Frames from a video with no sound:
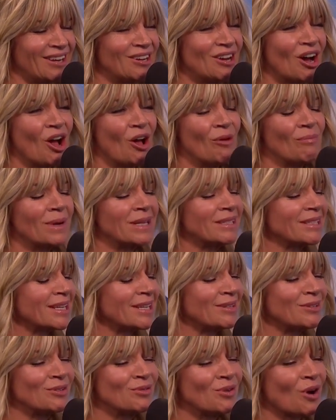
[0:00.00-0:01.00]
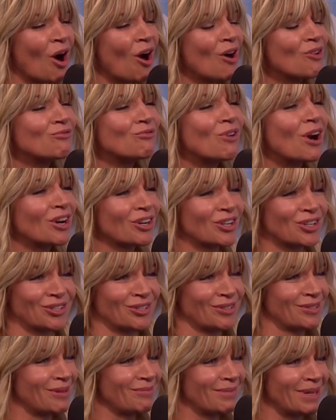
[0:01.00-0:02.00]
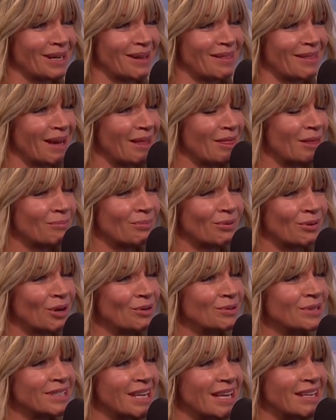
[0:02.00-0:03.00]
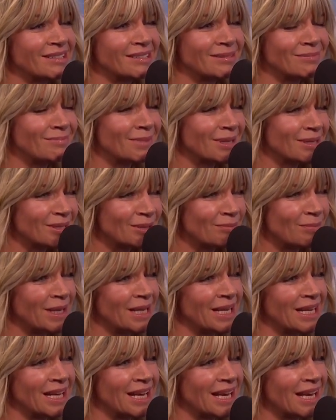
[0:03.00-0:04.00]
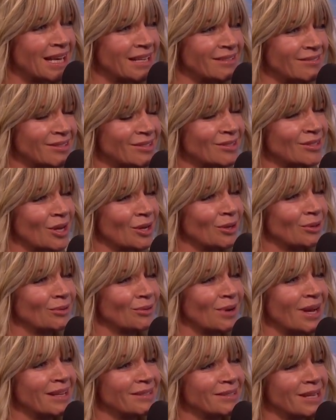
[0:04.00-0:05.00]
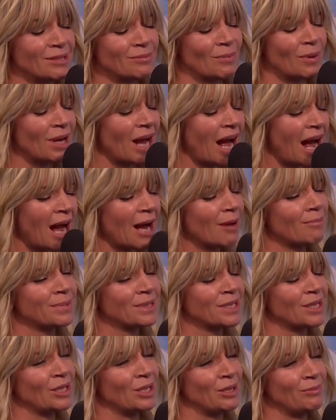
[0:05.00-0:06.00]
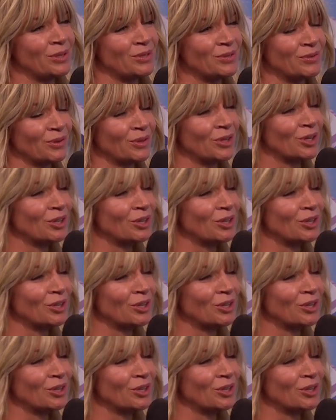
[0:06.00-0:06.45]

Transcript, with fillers: I know, but you can't rush something like that. You the can't. process must be in so intense, but absolutely beautiful.